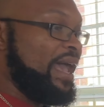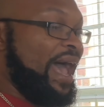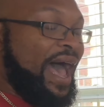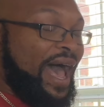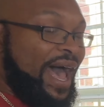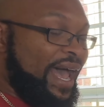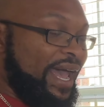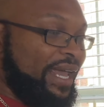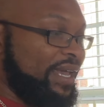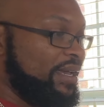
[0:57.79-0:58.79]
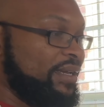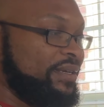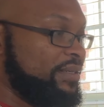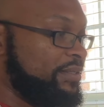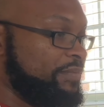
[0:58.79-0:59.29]
I
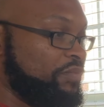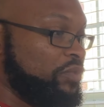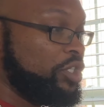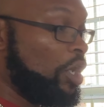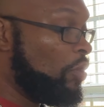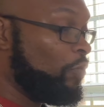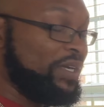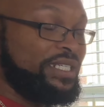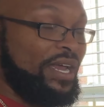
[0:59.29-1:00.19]
don't wish that